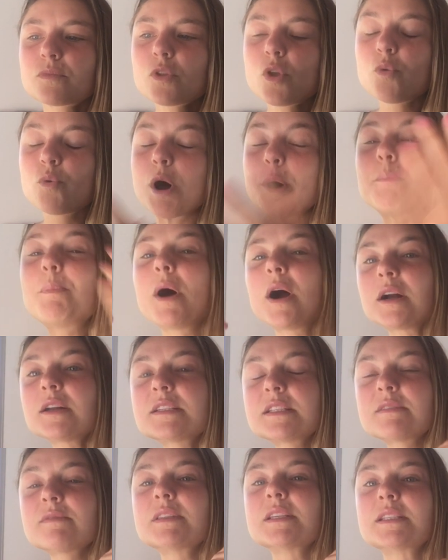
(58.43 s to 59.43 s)
while
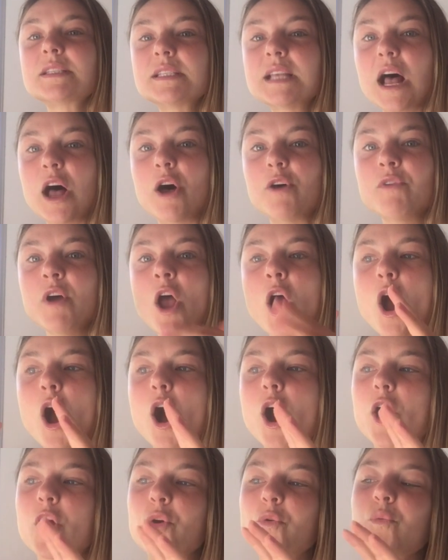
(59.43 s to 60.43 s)
parts of the self
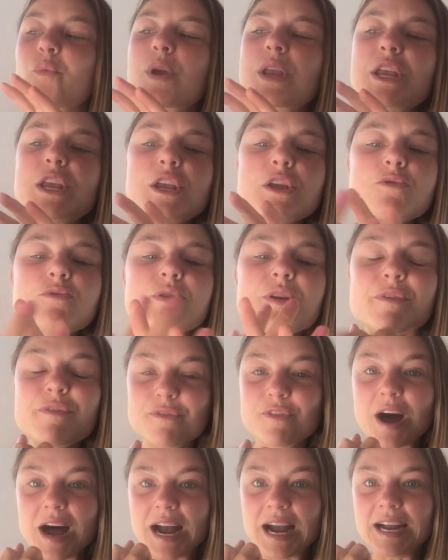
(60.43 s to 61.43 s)
are
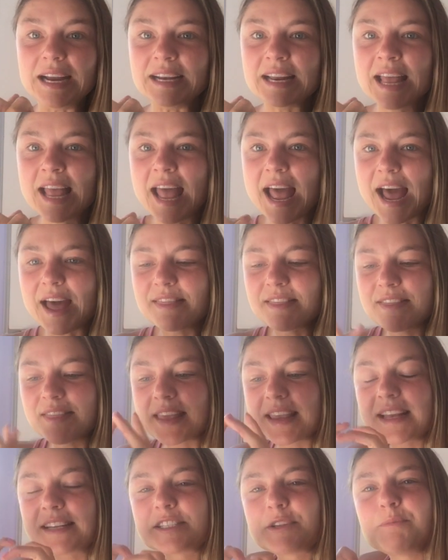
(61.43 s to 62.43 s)
reunified and then
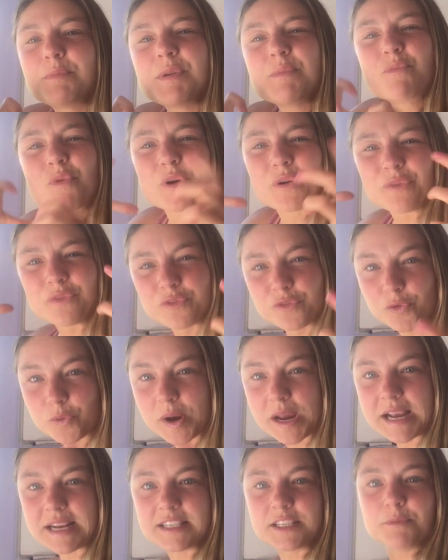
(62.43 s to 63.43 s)
they get to be more
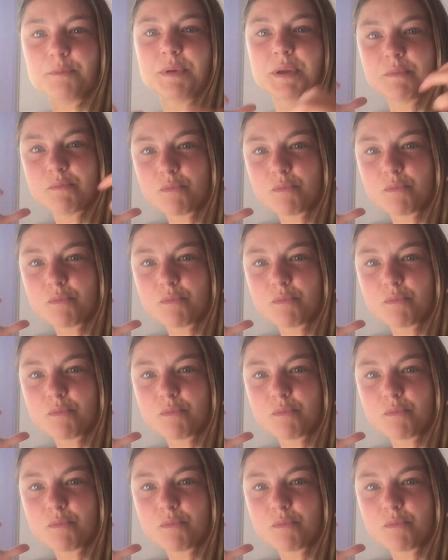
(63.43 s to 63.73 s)
free to be